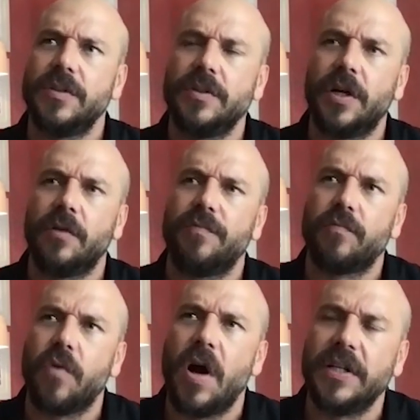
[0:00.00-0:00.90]
you know,
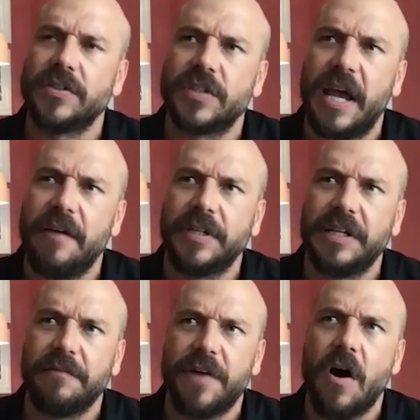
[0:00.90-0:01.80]
Ryan's heavily
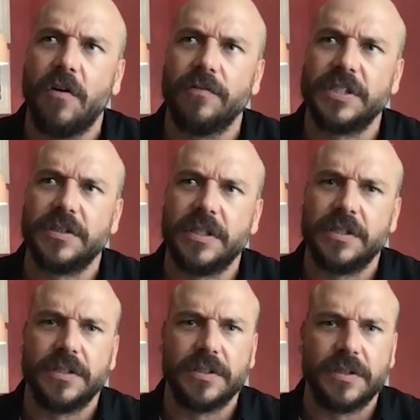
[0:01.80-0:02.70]
involved in
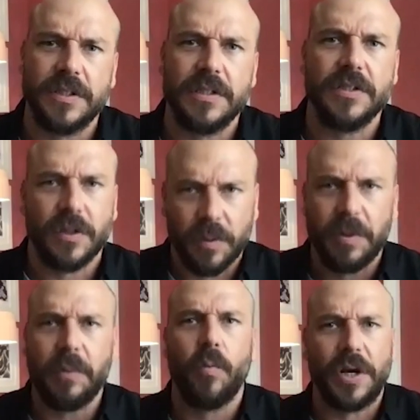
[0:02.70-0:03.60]
the, you know, when
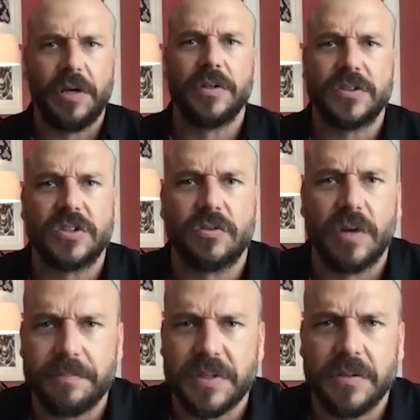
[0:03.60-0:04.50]
we're working on the
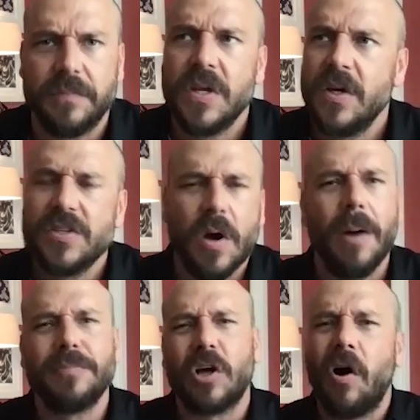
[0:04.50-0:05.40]
script. And so
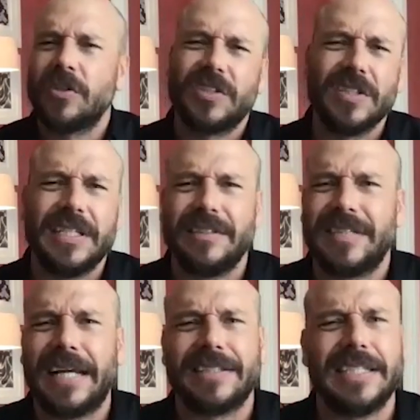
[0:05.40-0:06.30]
I'm constantly
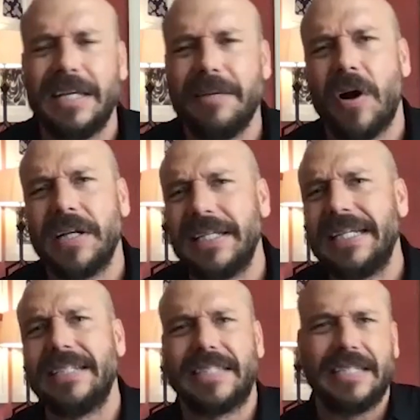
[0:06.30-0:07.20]
texting him
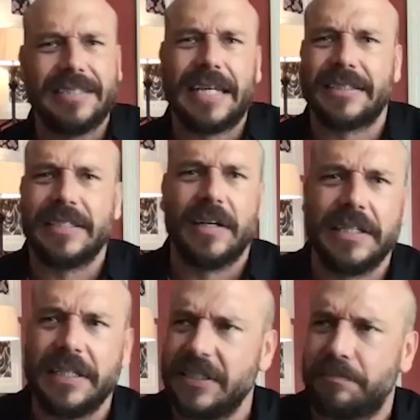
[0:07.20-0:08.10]
ideas. He's texting
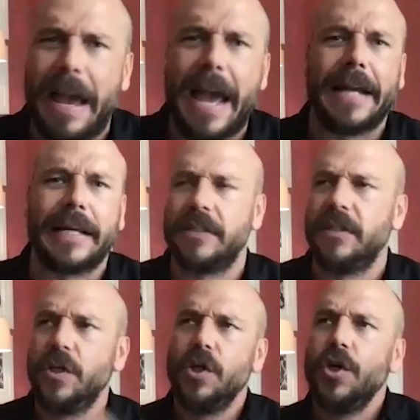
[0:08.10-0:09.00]
ideas back and,
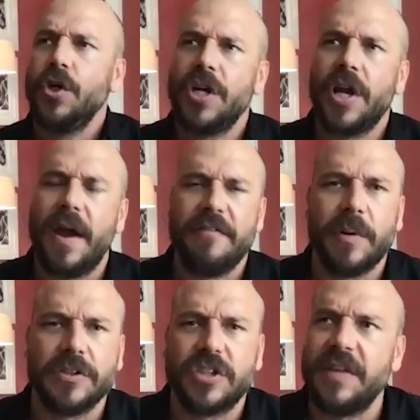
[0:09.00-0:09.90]
you know,
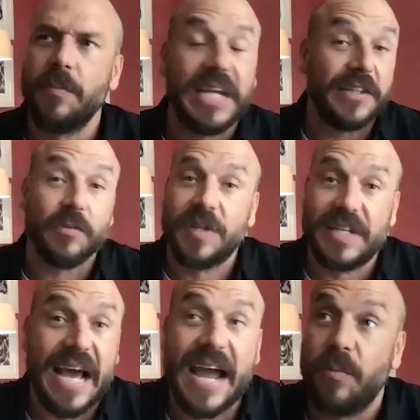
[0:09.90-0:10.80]
and then we get there on the
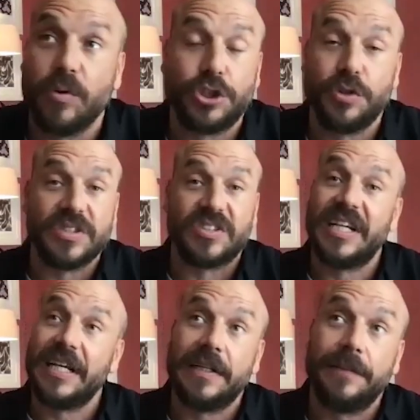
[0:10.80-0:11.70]
day and we'll shoot a
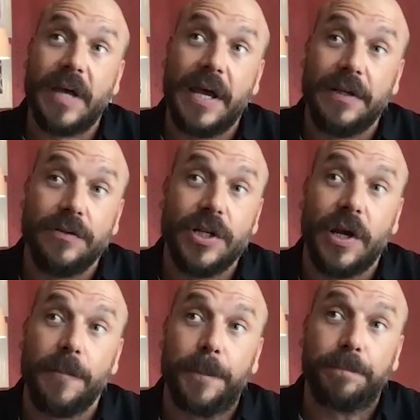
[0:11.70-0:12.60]
scene and, you know,